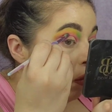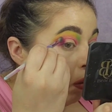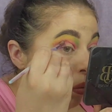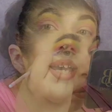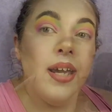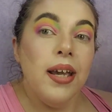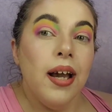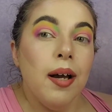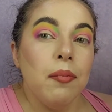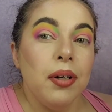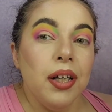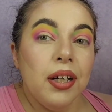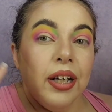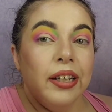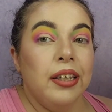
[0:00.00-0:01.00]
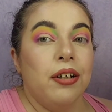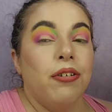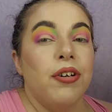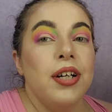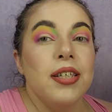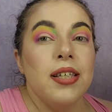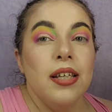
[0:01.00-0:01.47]
Okay, I'm gonna cut the
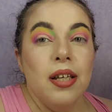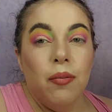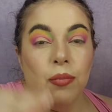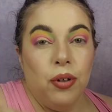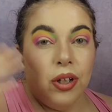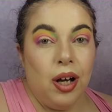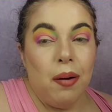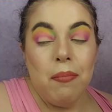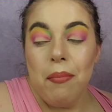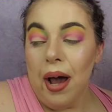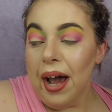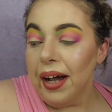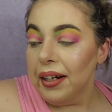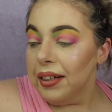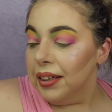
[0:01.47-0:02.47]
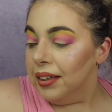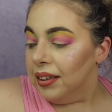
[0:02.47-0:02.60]
crease and then we'll come back.